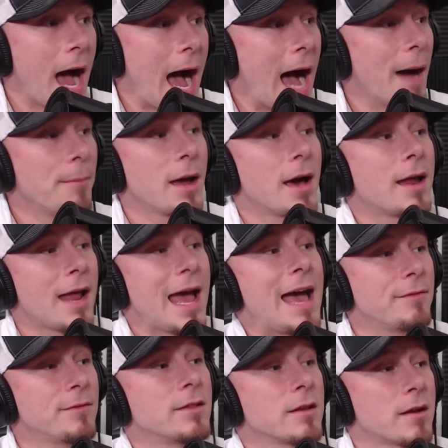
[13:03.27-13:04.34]
I'm not
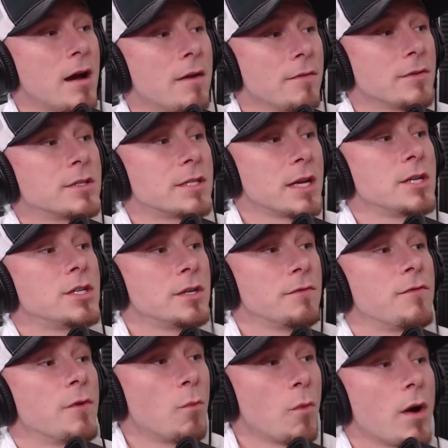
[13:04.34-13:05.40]
having the conversation
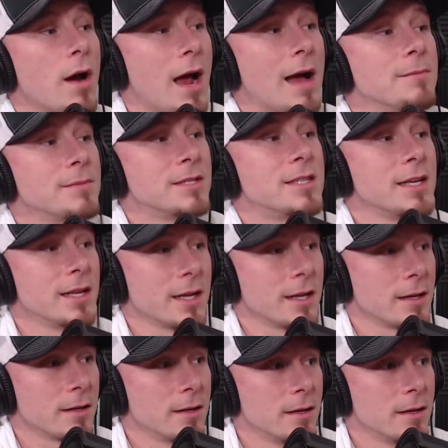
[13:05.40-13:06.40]
from where I'm sitting.